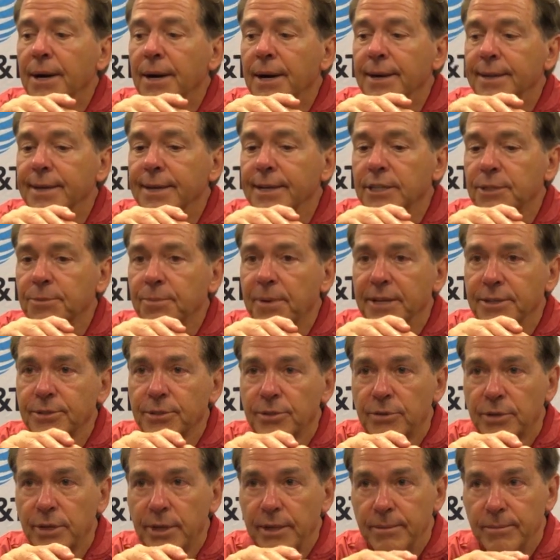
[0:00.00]
I think
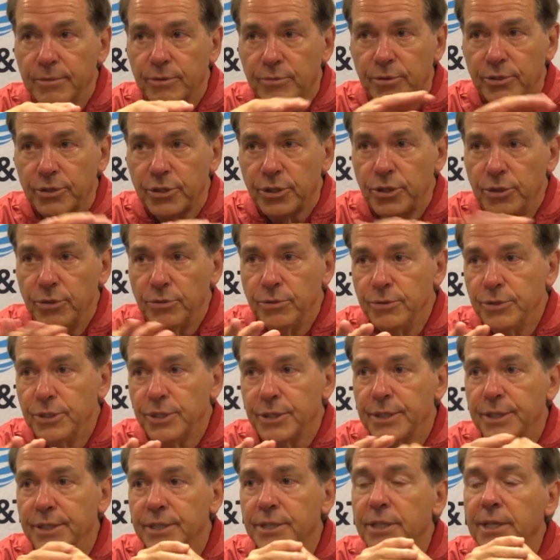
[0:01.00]
special teams was huge
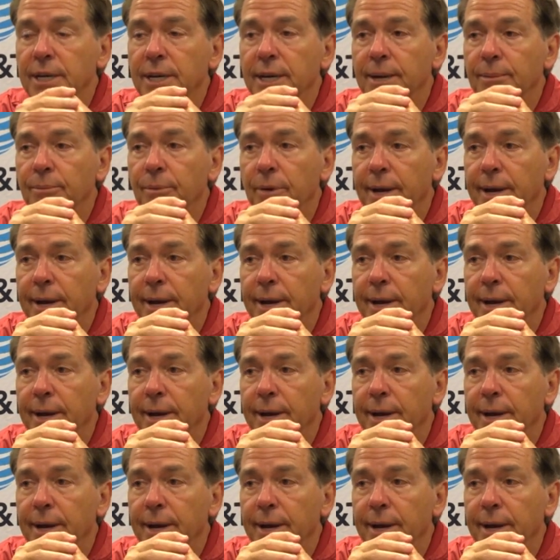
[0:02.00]
in this game.